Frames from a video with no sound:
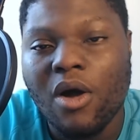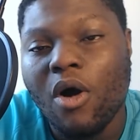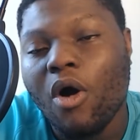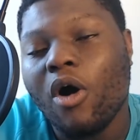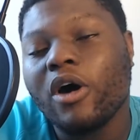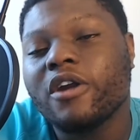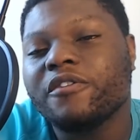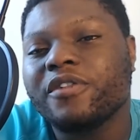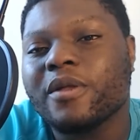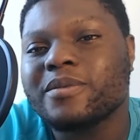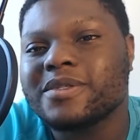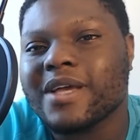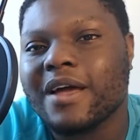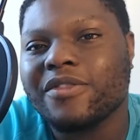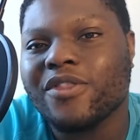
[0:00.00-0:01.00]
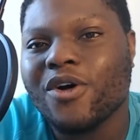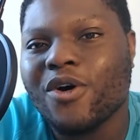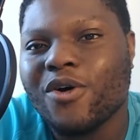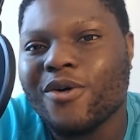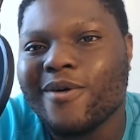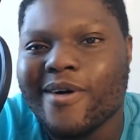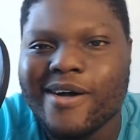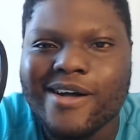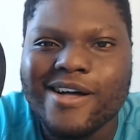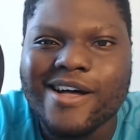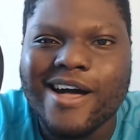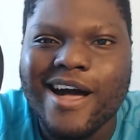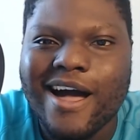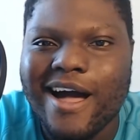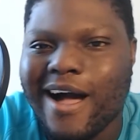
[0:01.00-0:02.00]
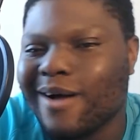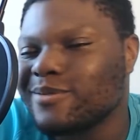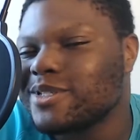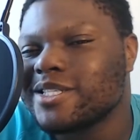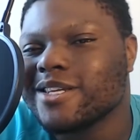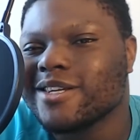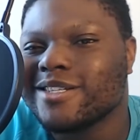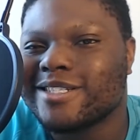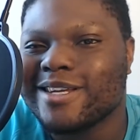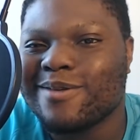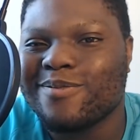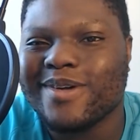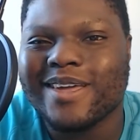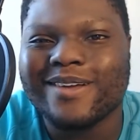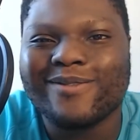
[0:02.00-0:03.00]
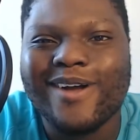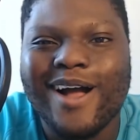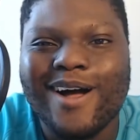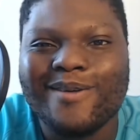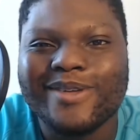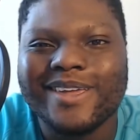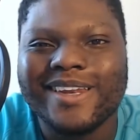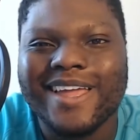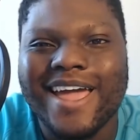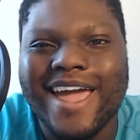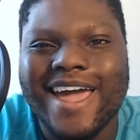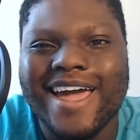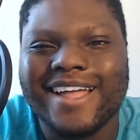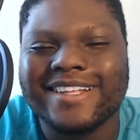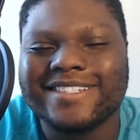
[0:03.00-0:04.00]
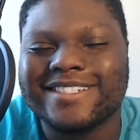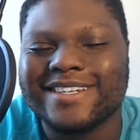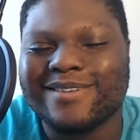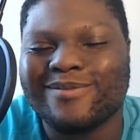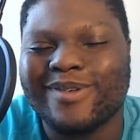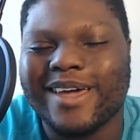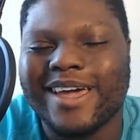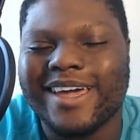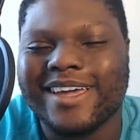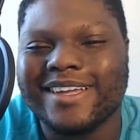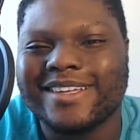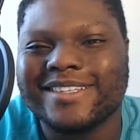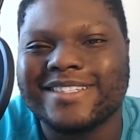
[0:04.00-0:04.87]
On the flip side, though, I'm still shipping Robin and Jinbei.